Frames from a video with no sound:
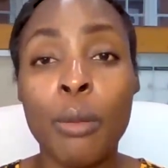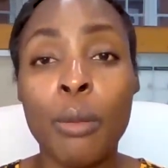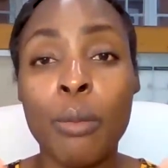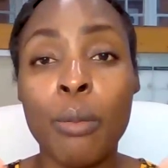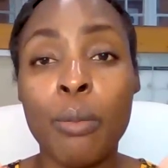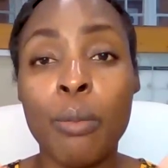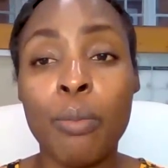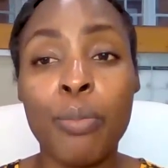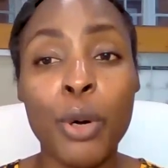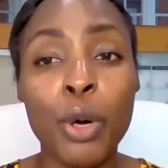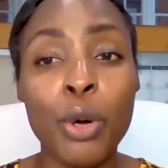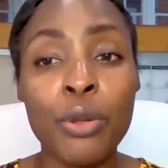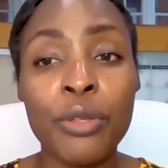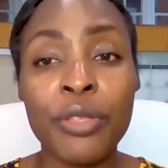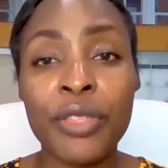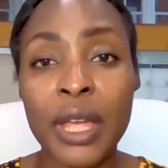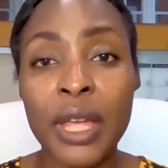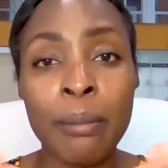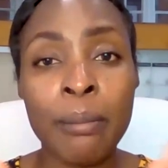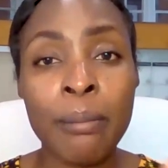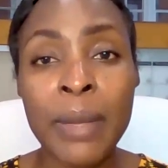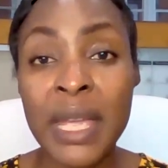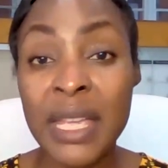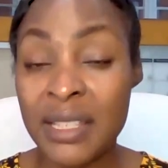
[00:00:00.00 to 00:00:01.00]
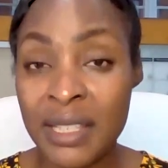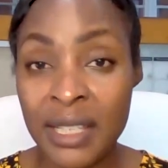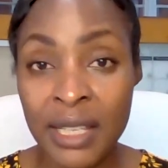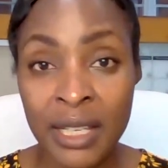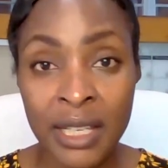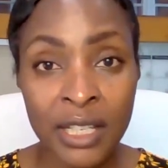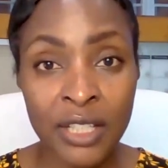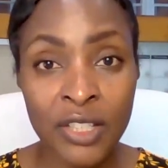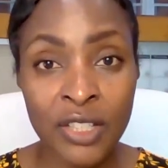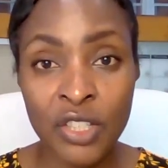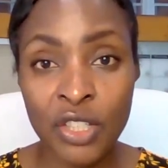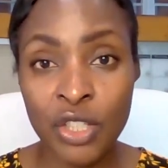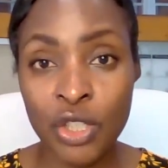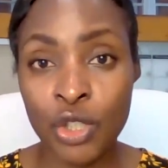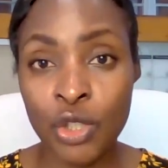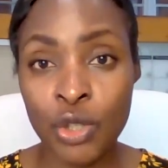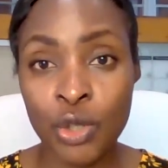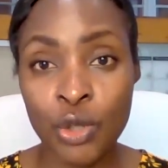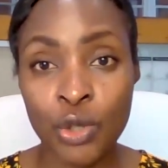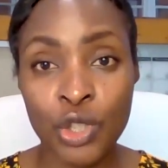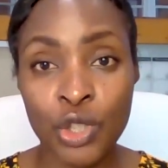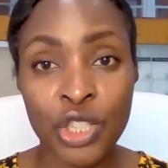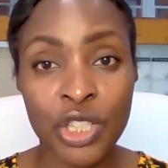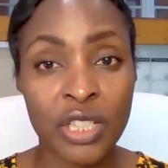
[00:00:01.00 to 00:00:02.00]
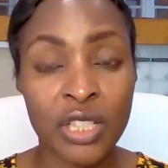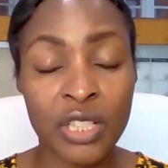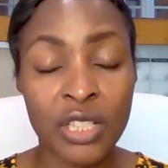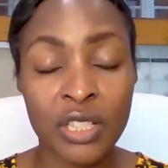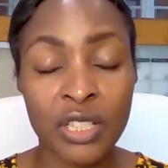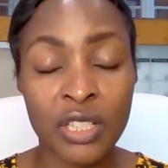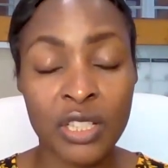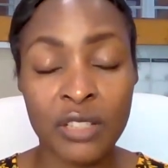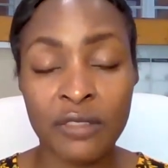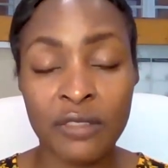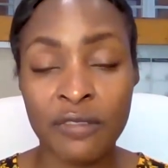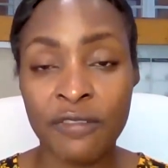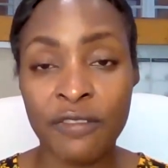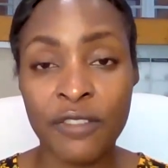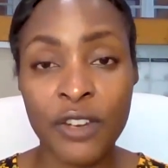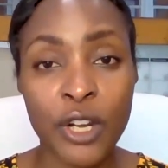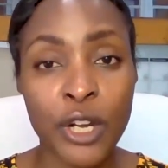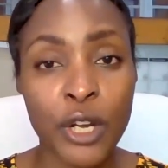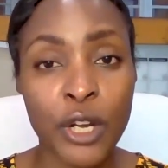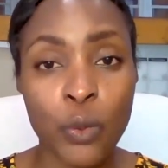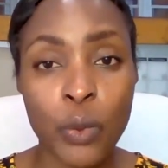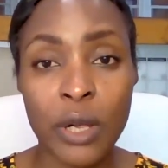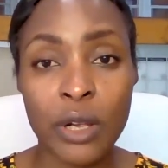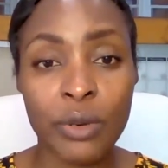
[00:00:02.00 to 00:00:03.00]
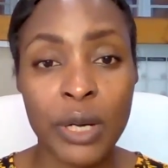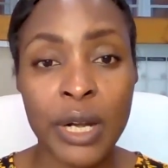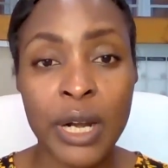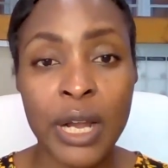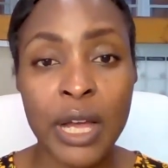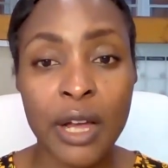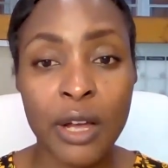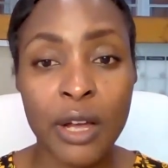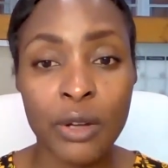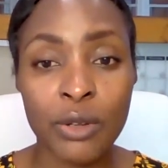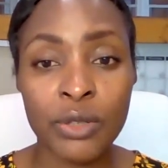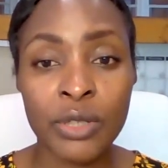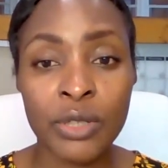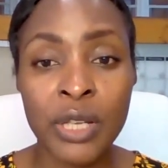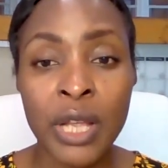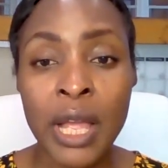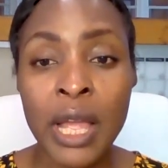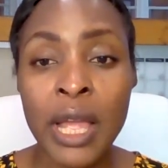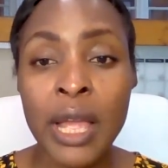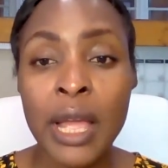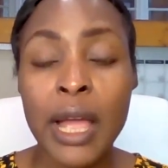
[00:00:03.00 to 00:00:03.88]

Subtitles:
both amazing institutions, very well renowned.